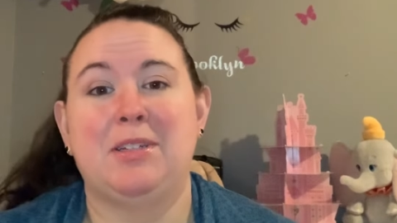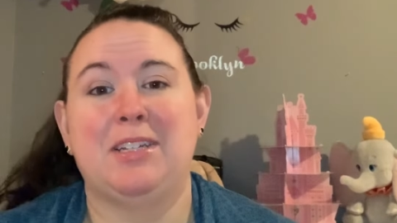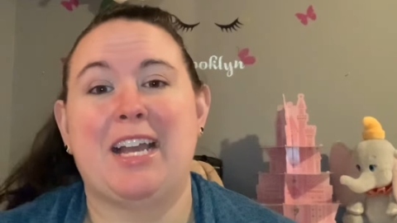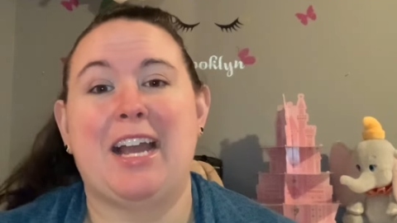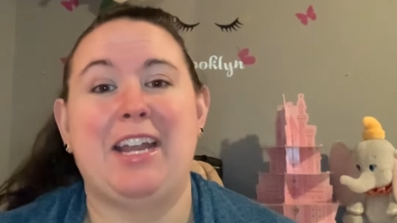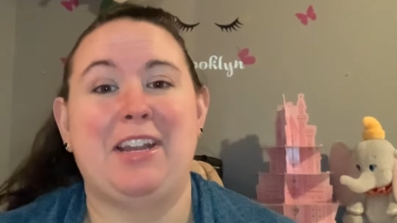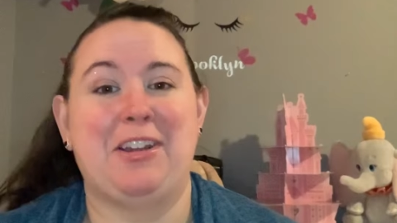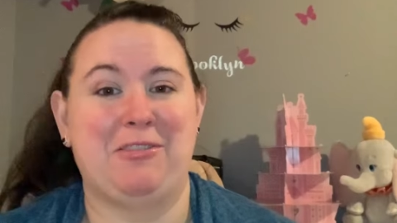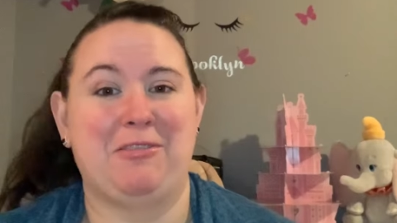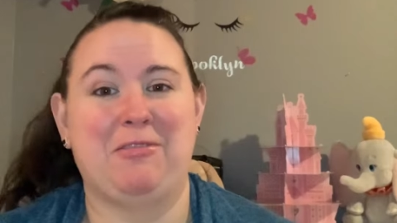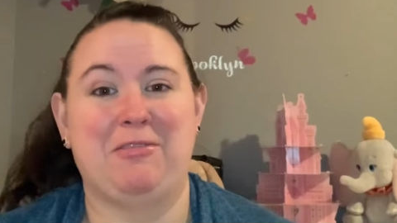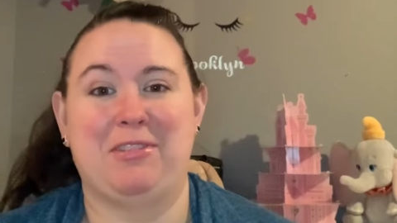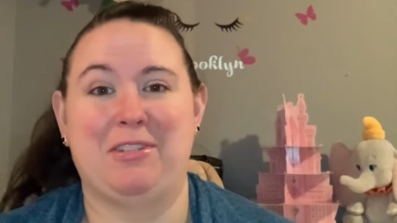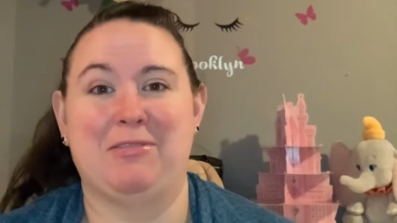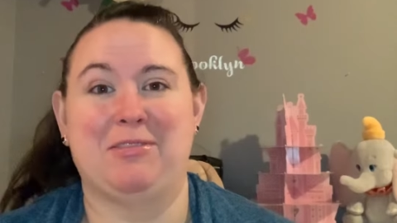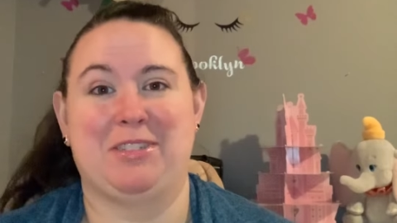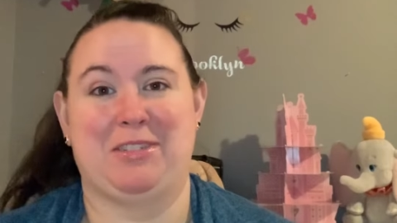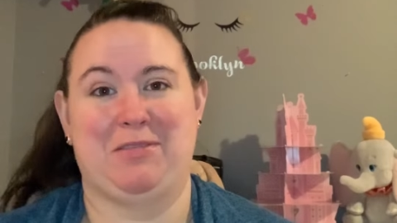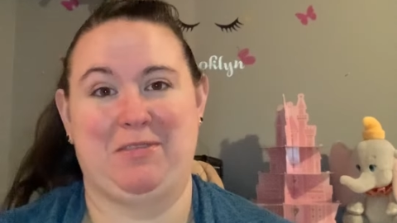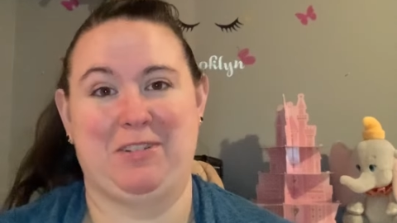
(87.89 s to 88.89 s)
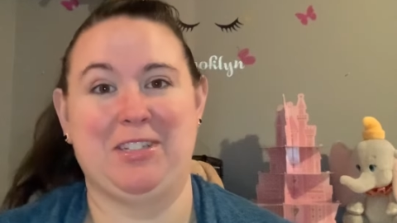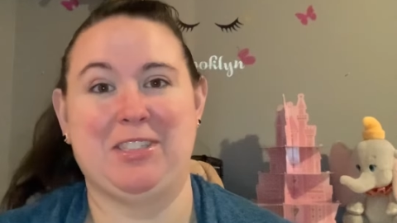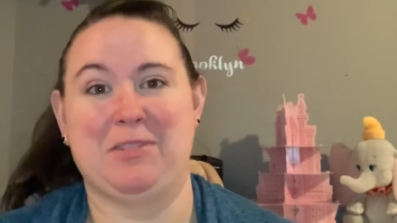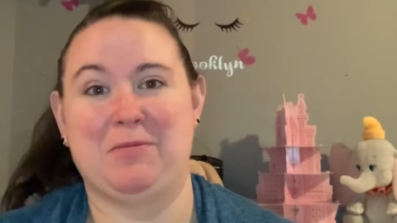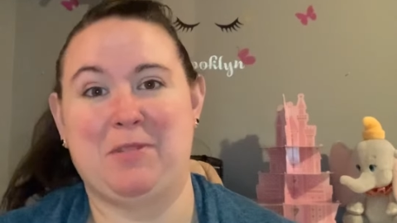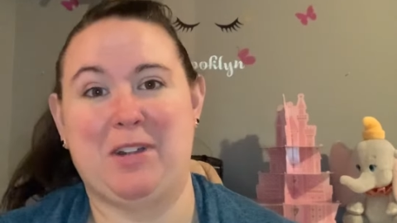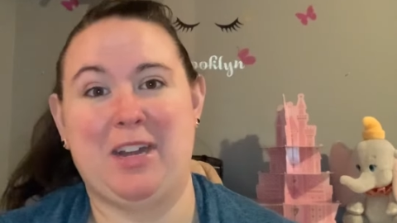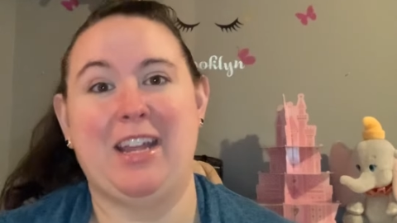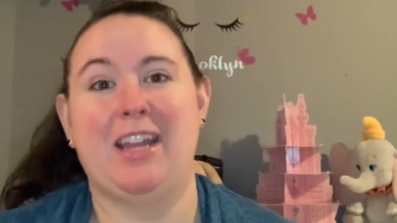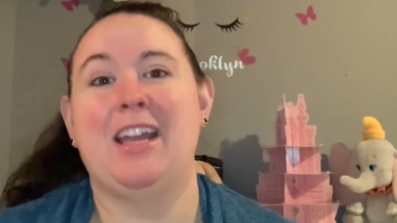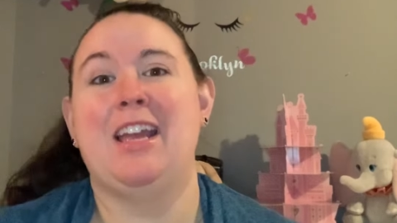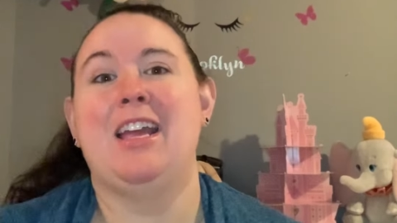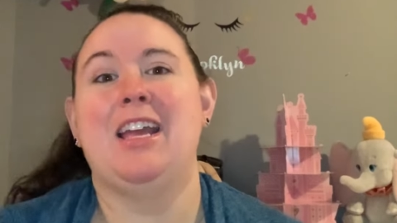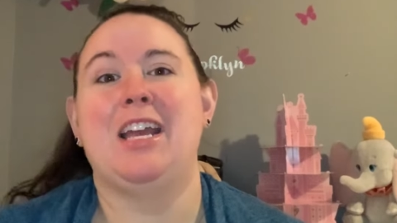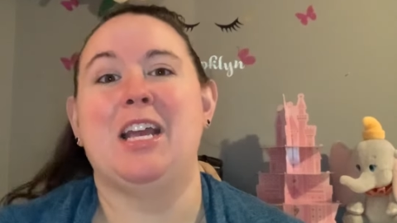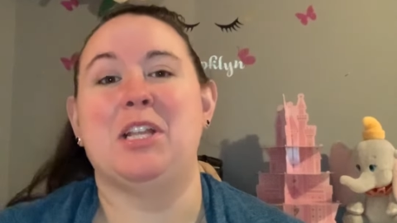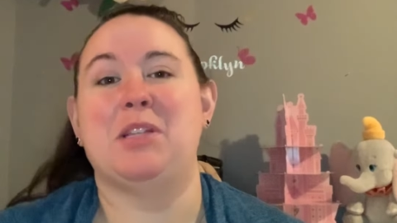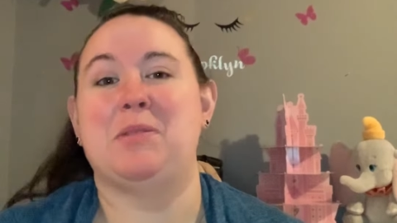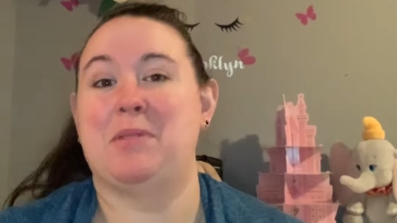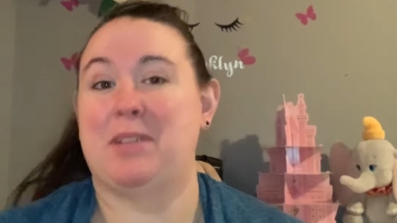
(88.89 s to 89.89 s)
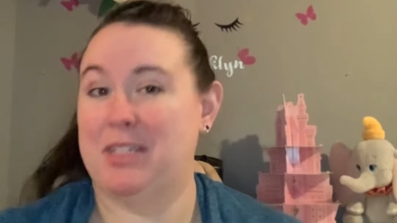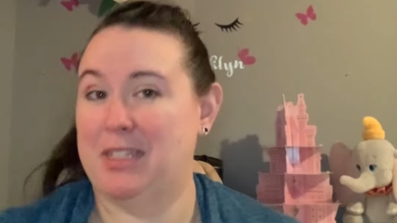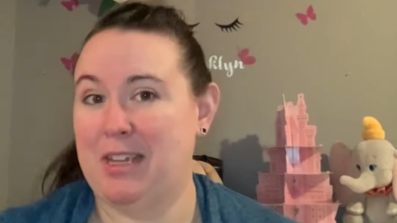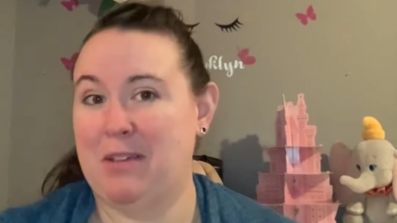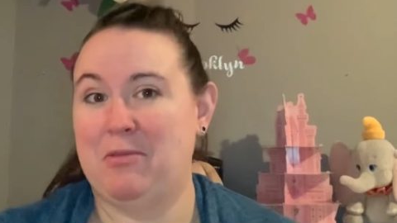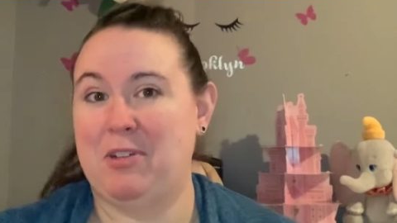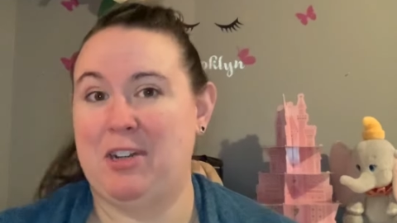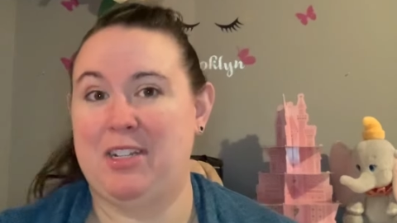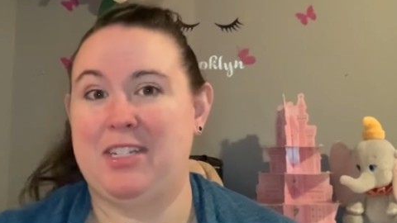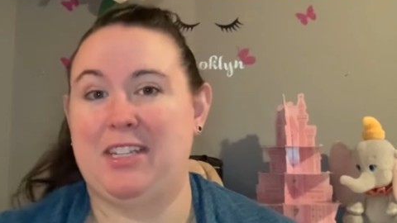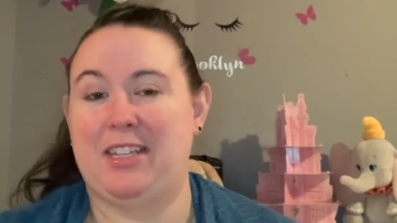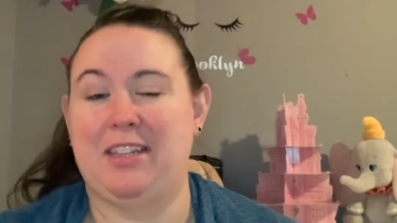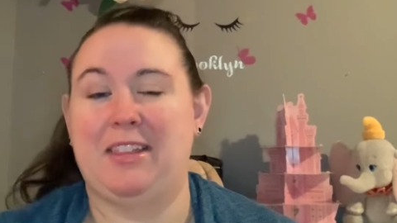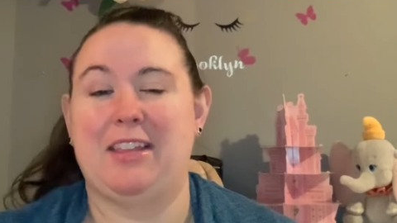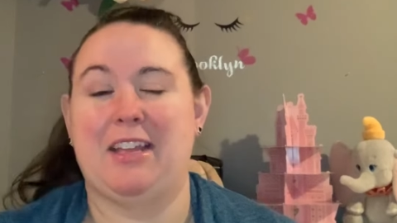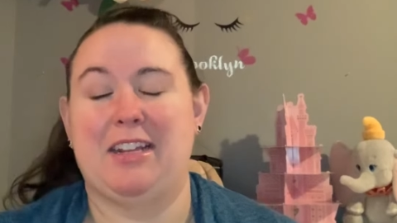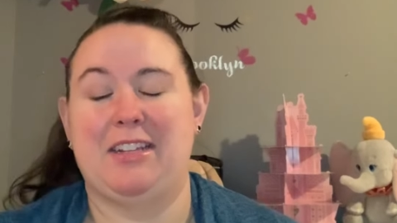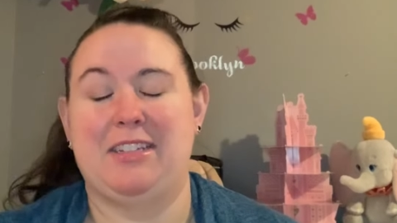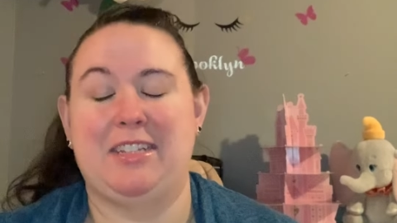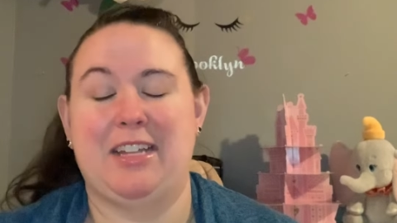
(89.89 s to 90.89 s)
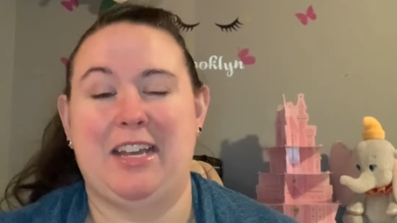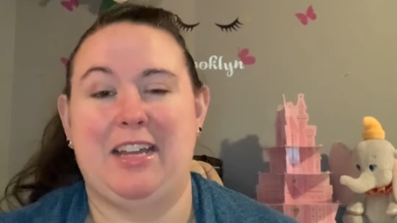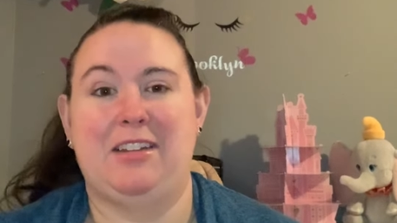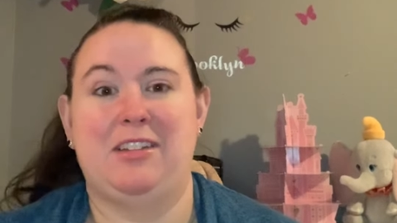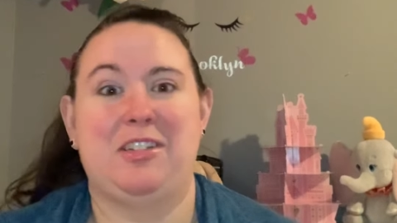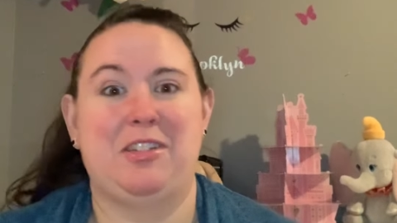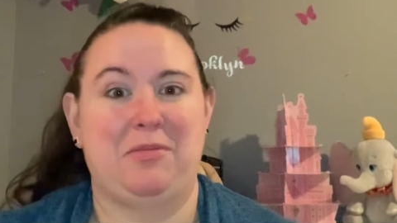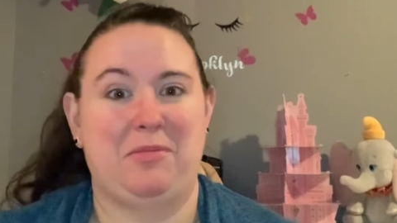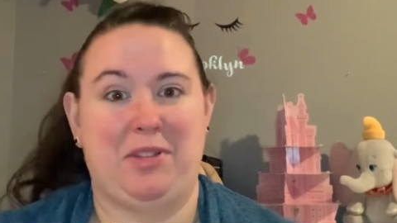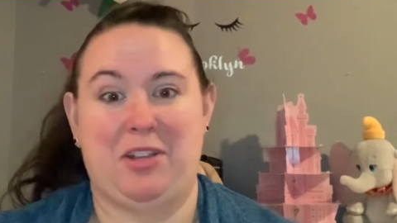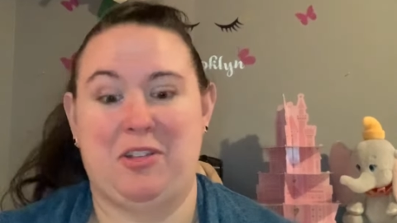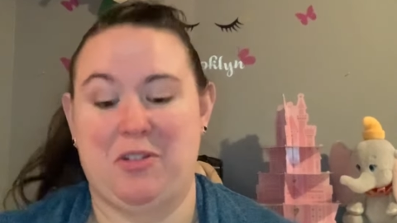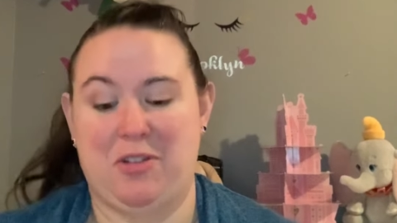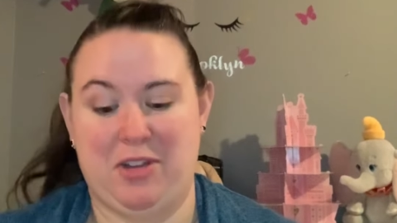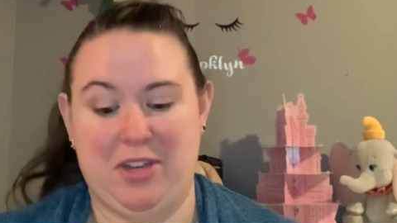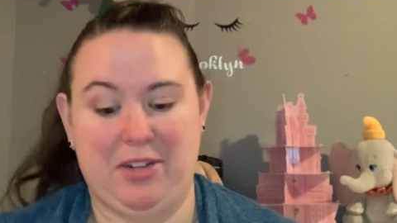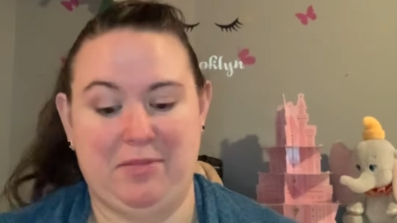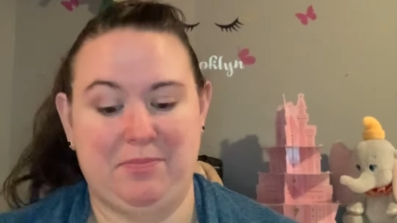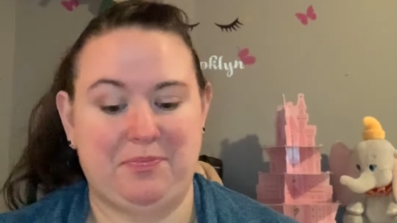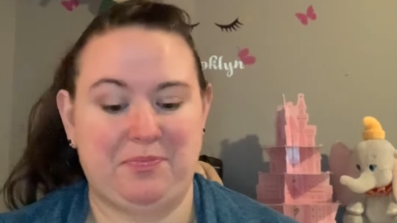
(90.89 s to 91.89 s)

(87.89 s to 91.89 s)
I knew there was a reason why. It's because I wanted to get that debt to be gone.